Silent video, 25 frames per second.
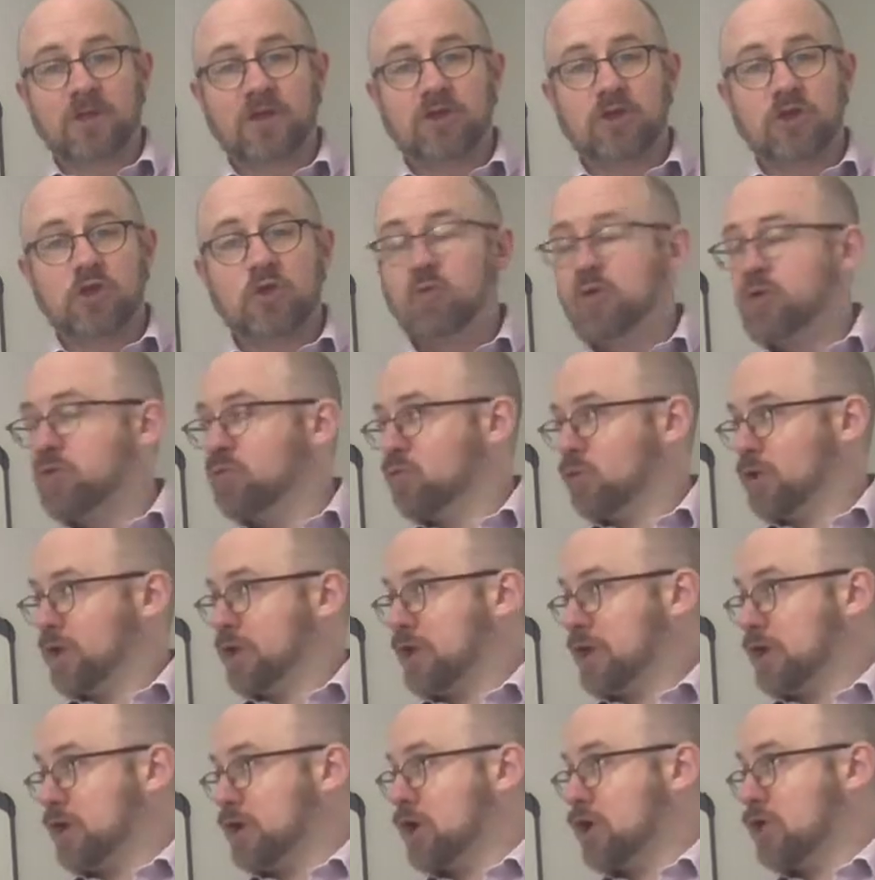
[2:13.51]
You wouldn't want to
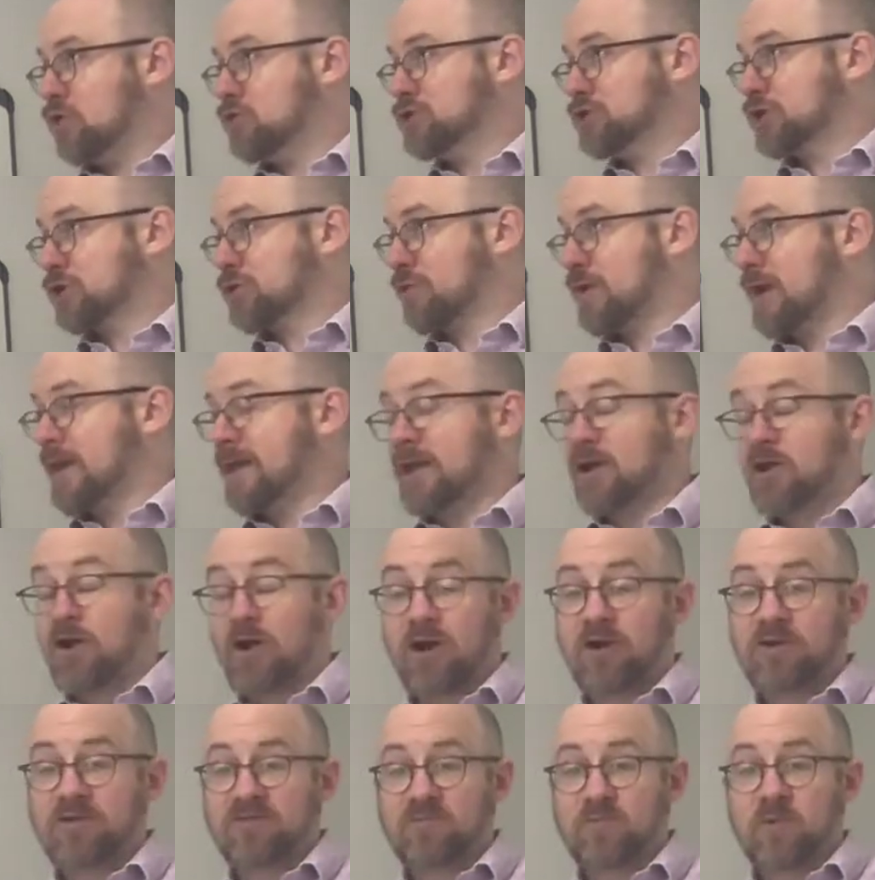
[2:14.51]
encode your credit
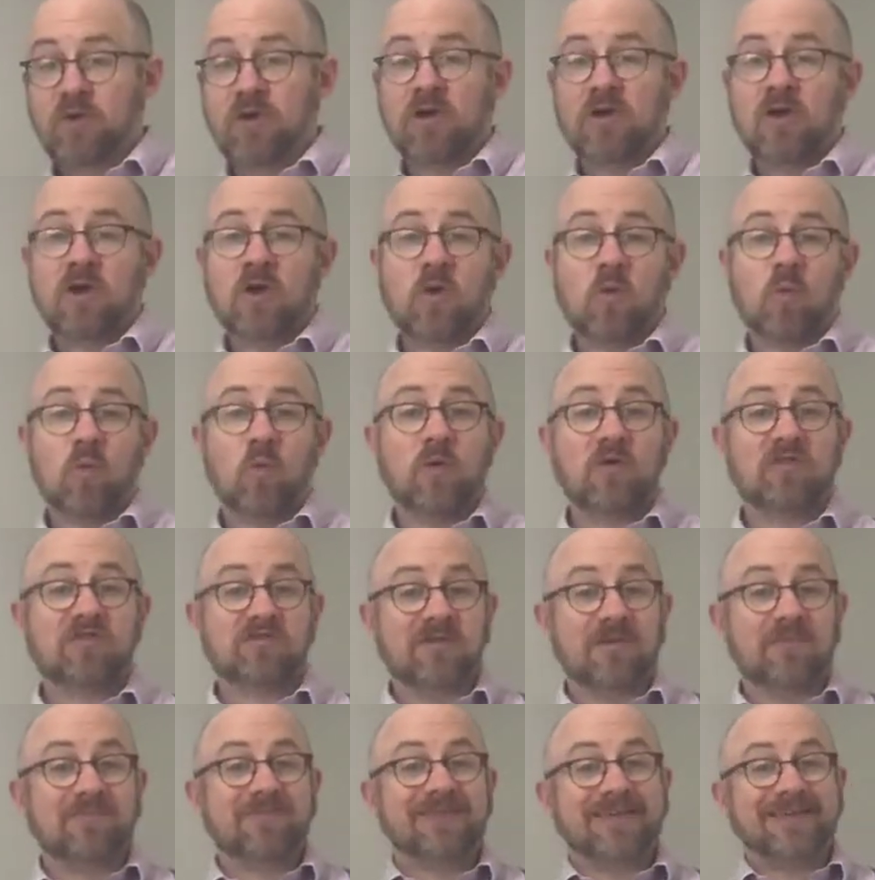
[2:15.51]
card with
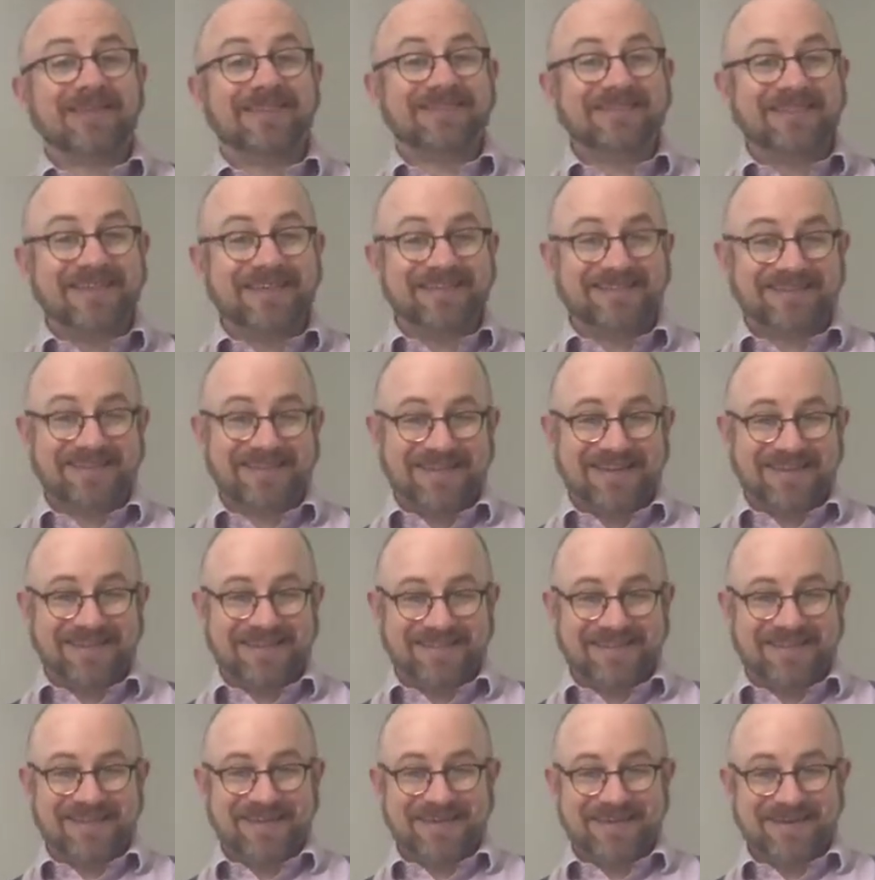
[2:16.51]
something this
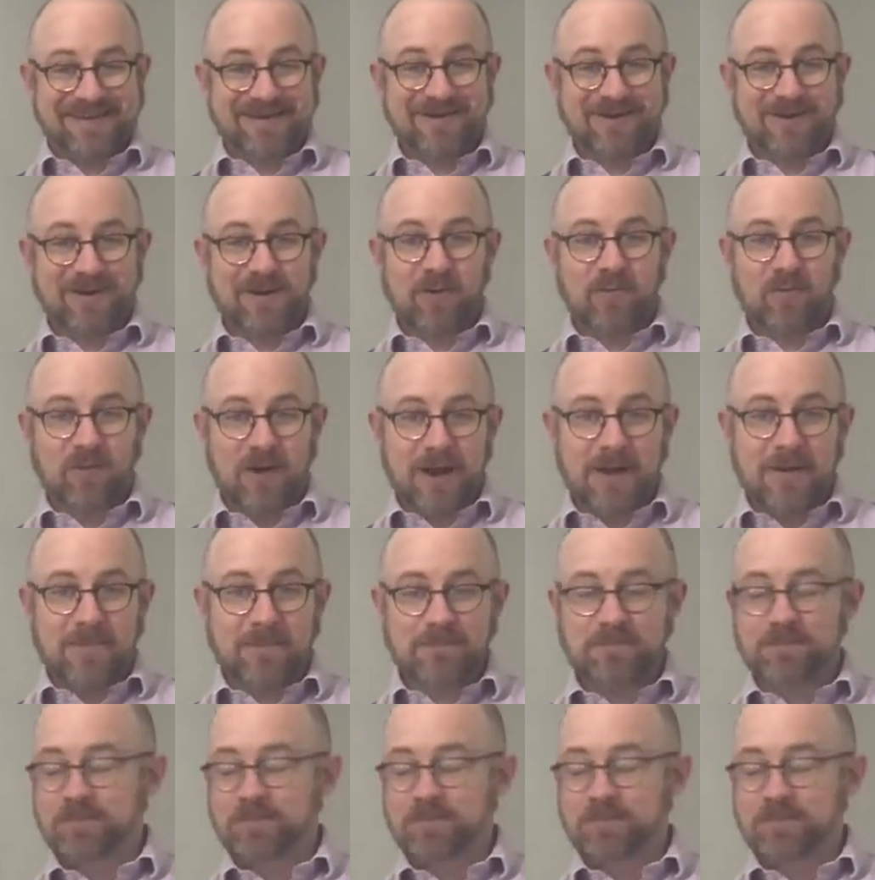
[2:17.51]
easy, right?